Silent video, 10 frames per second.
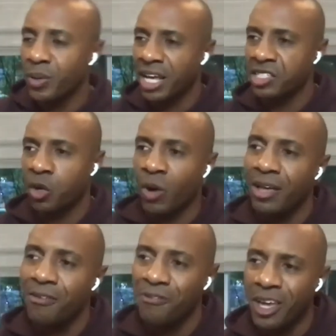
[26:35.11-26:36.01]
but he has a
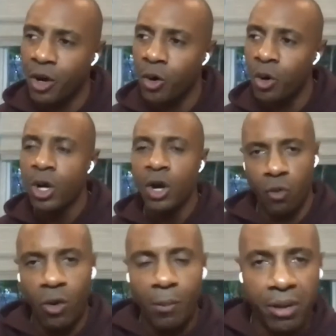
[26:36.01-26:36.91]
great feel
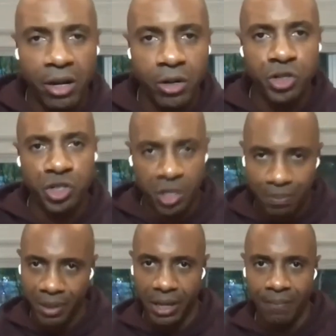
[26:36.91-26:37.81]
for where players
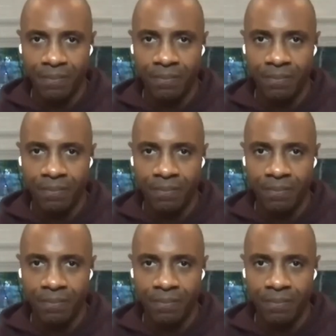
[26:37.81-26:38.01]
should be.